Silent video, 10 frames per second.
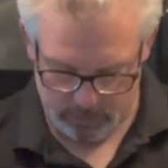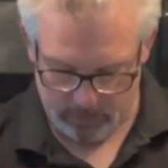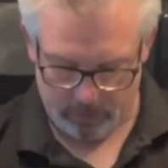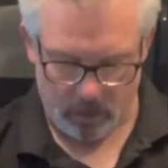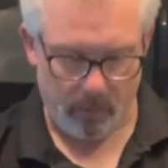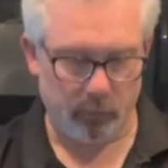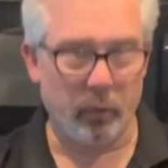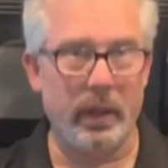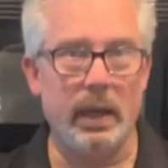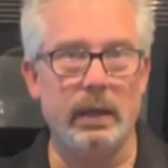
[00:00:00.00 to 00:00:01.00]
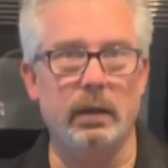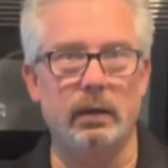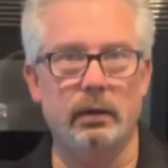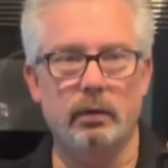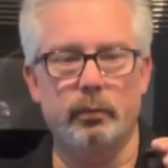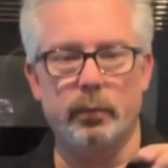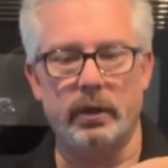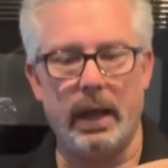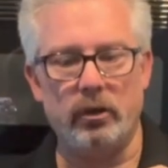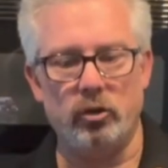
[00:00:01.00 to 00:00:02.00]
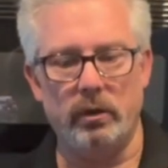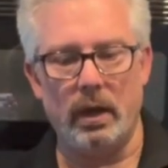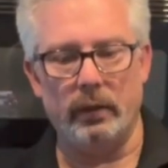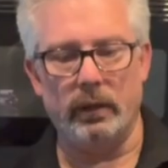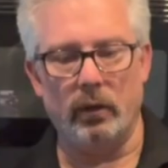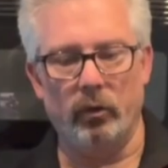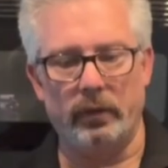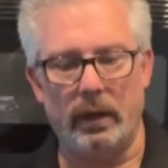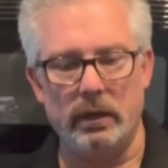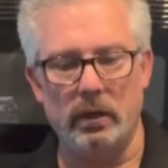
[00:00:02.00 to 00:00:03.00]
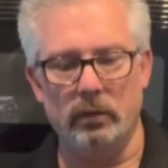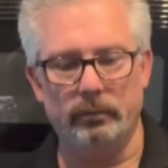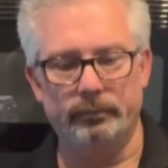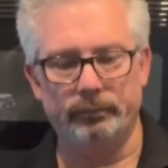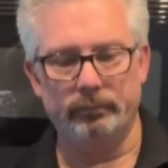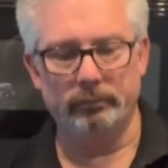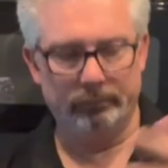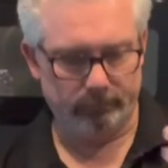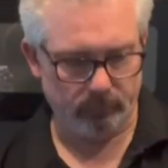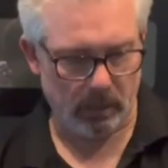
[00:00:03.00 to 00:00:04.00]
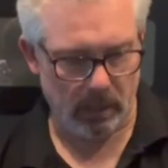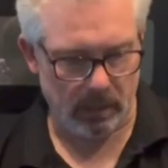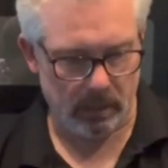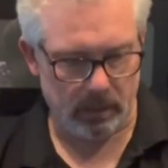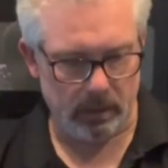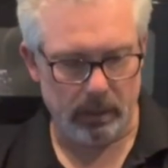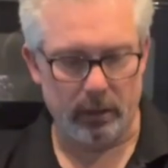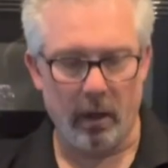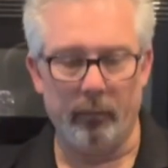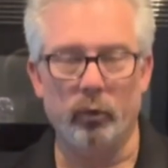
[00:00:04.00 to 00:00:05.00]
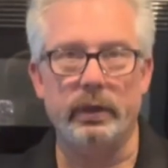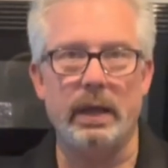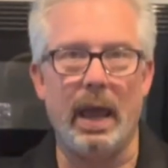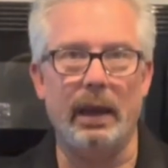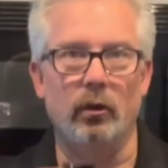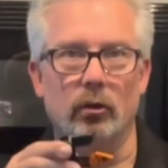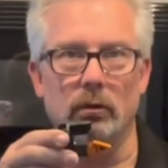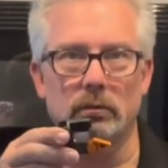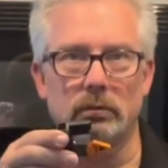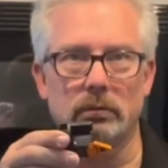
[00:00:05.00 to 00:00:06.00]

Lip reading: It comes with a protection nut that goes on here. It comes with the angle